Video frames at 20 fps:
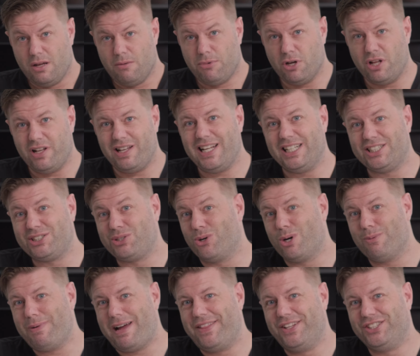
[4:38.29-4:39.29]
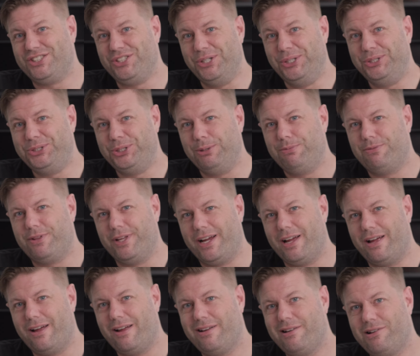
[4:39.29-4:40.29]
But let's talk about this YouTube thing,
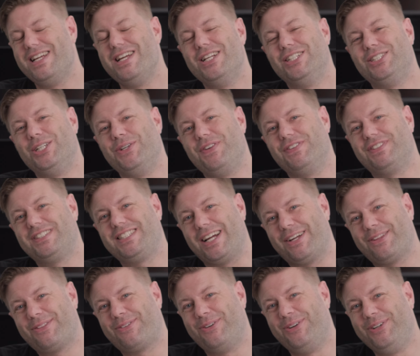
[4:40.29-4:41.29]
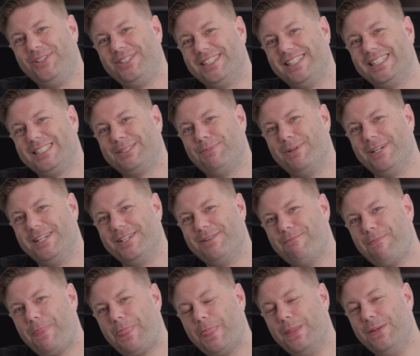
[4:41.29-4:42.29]
huh? So if you've stuck through to this bit,
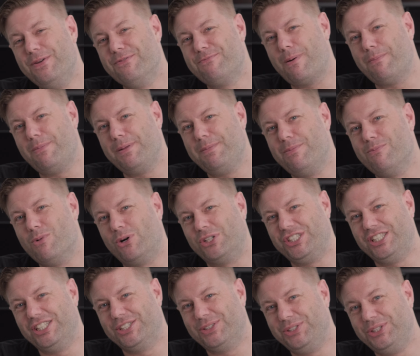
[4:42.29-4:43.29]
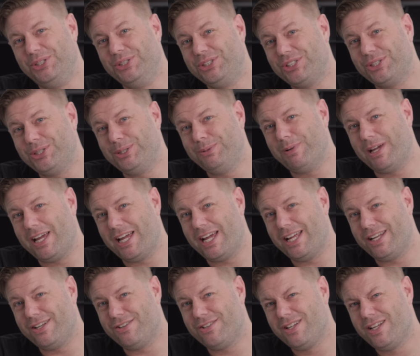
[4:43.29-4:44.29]
you've probably been watching it on YouTube,
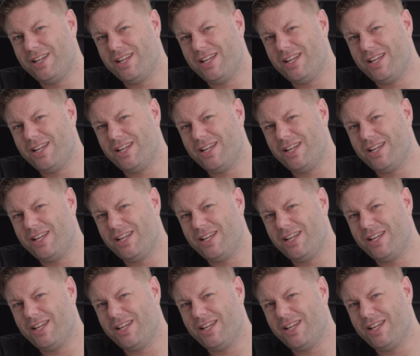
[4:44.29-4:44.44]
and